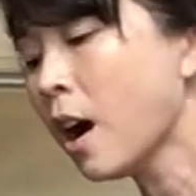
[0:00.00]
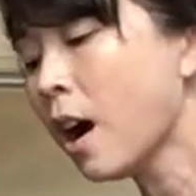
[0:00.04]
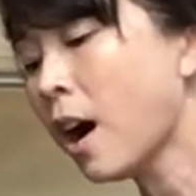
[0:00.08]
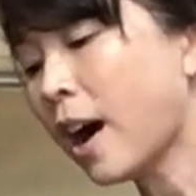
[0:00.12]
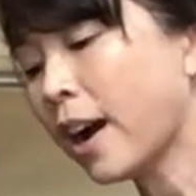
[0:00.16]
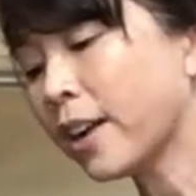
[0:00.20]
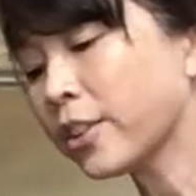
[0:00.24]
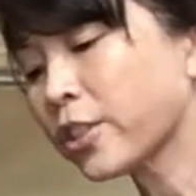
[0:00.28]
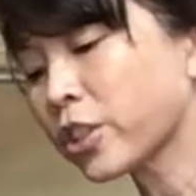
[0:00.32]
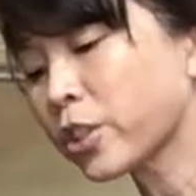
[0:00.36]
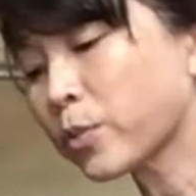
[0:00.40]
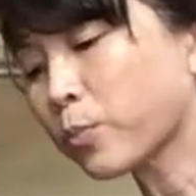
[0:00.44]

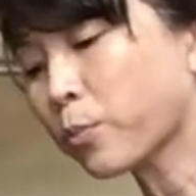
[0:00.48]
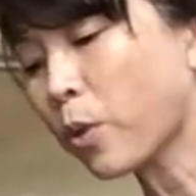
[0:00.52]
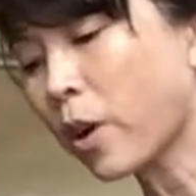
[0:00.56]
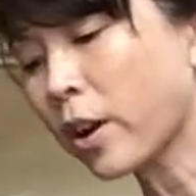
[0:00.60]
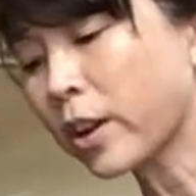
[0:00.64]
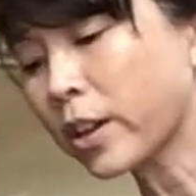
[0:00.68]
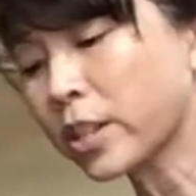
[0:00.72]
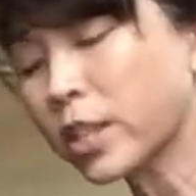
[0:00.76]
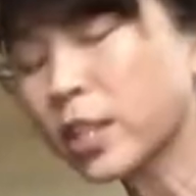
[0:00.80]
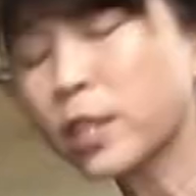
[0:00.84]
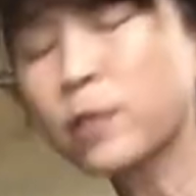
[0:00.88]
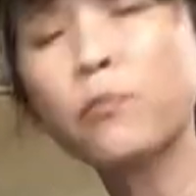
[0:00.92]
I just brought
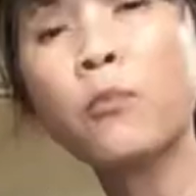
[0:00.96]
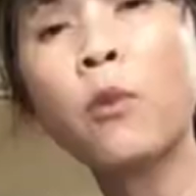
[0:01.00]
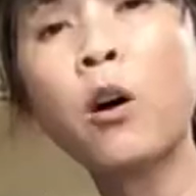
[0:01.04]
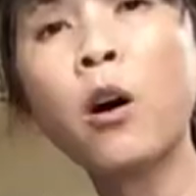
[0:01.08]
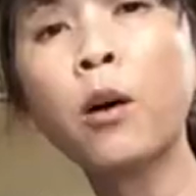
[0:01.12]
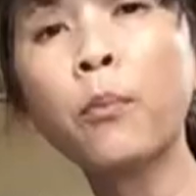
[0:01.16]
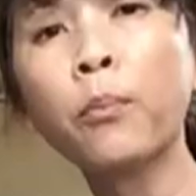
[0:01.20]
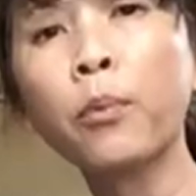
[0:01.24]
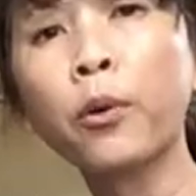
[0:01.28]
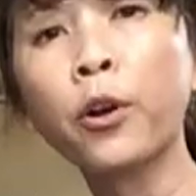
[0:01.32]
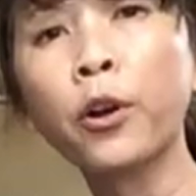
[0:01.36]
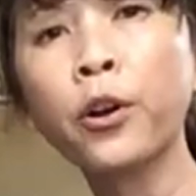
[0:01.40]
a
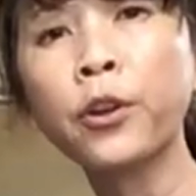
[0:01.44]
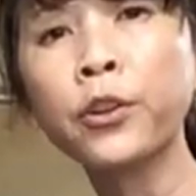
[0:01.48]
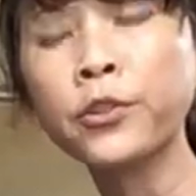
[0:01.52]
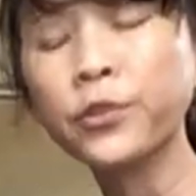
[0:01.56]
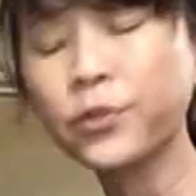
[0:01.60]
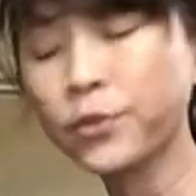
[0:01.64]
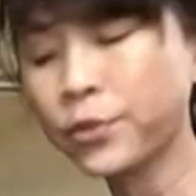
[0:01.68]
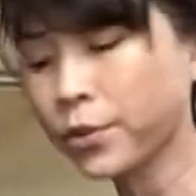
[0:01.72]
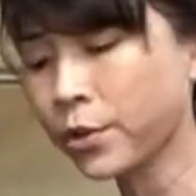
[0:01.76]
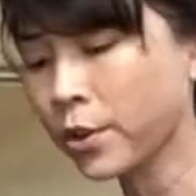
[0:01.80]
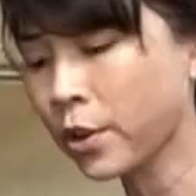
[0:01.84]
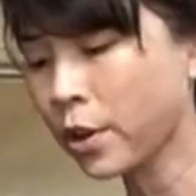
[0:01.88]
small
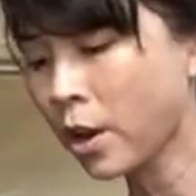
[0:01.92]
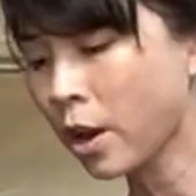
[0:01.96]
purse